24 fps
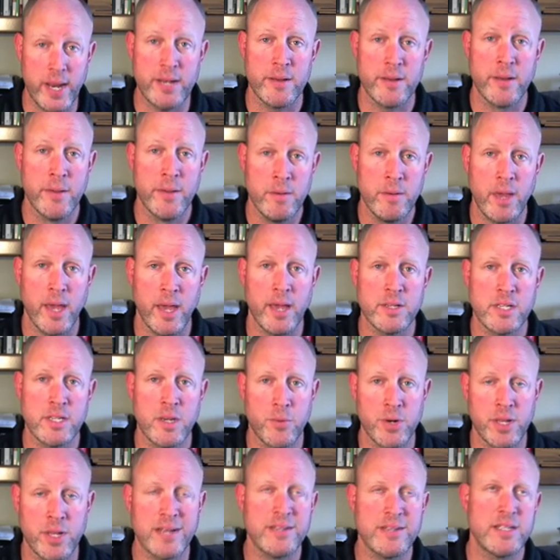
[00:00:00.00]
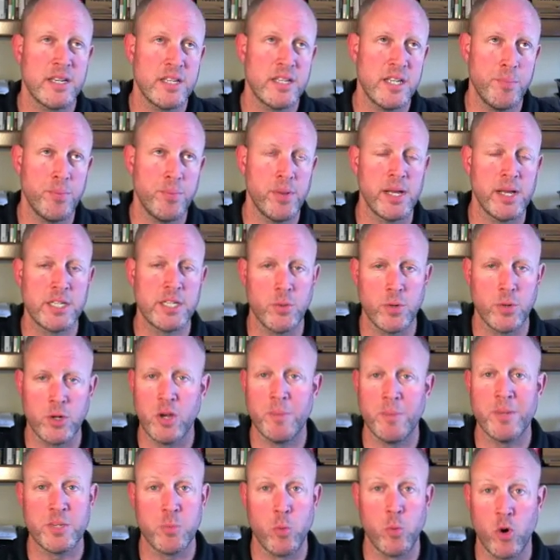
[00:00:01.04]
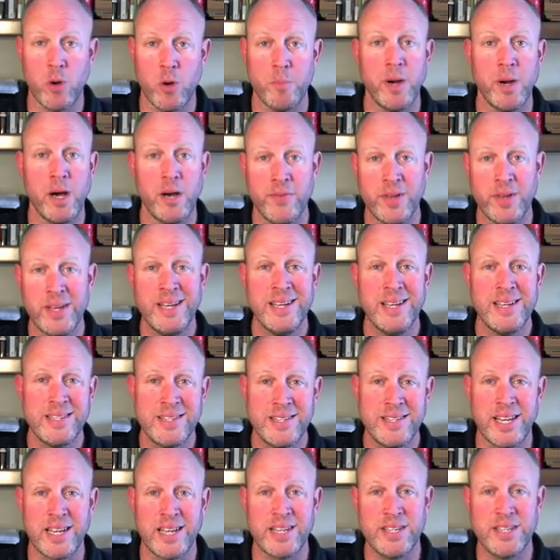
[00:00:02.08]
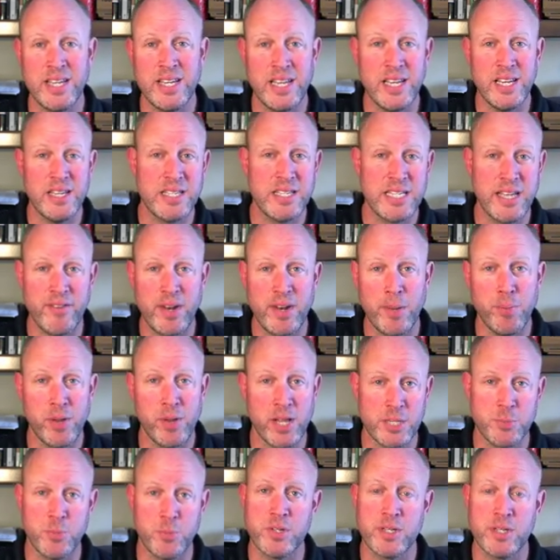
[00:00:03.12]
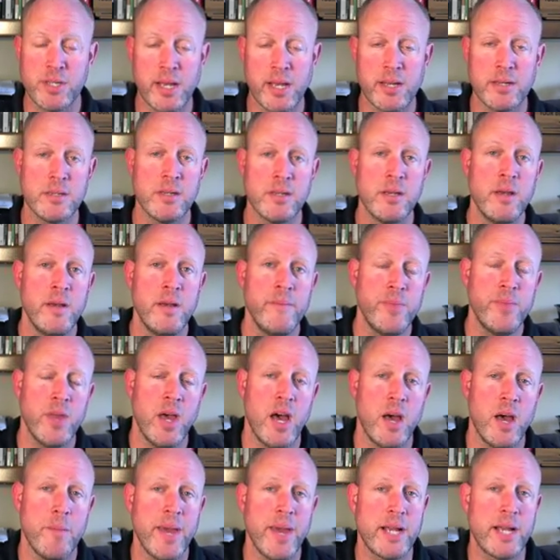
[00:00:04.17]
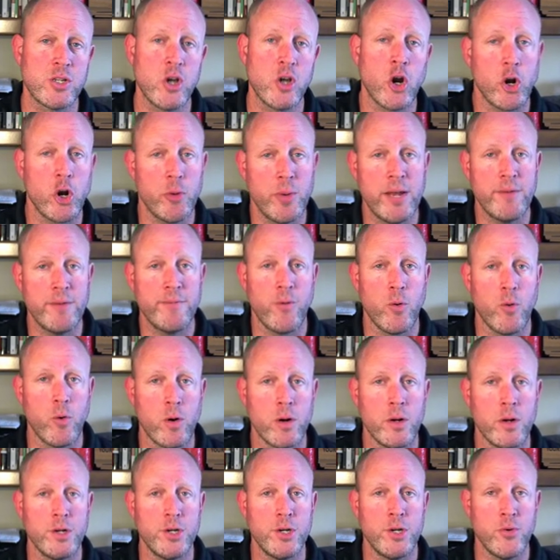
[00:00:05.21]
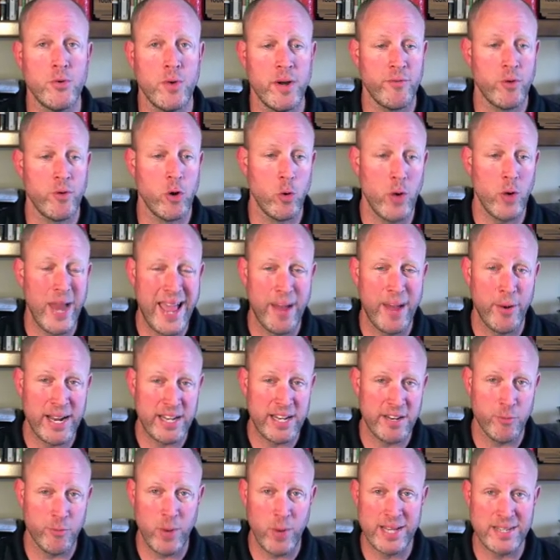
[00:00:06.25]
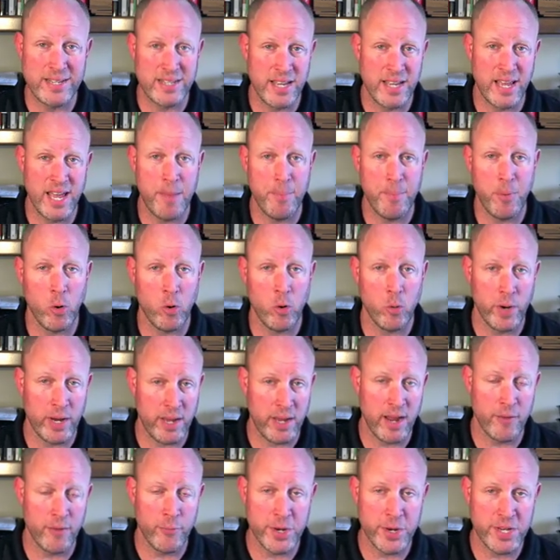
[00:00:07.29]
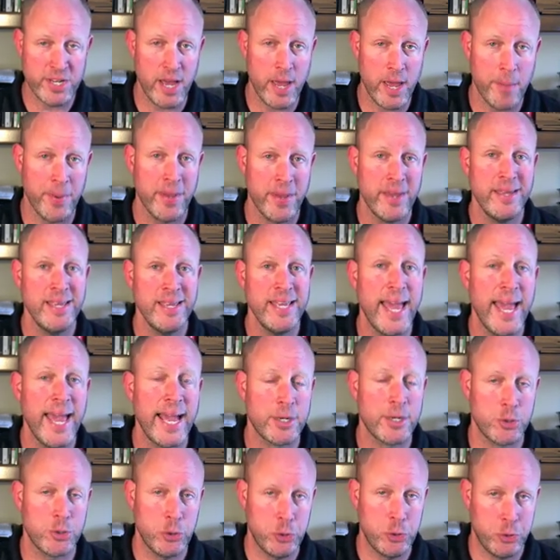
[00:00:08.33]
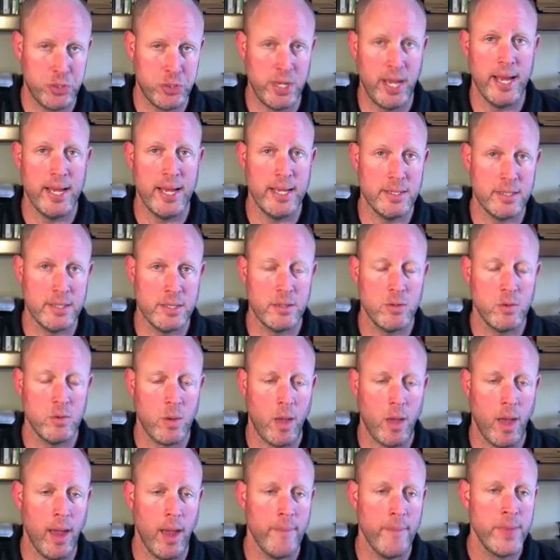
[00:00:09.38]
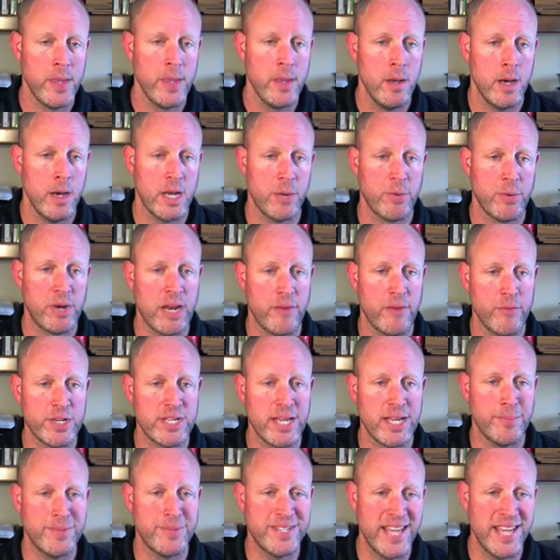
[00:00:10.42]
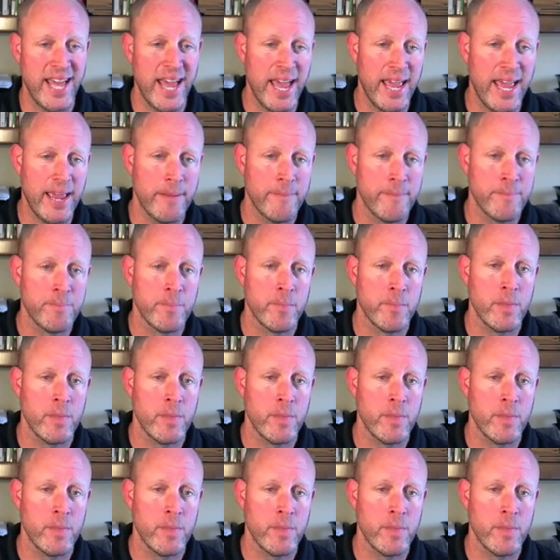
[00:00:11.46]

rate. Okay, somewhere in that 60 plus. You want to go much more above 60, 70+% max heart rate for active rest type or recovery type exercise, okay, on a recovery type day.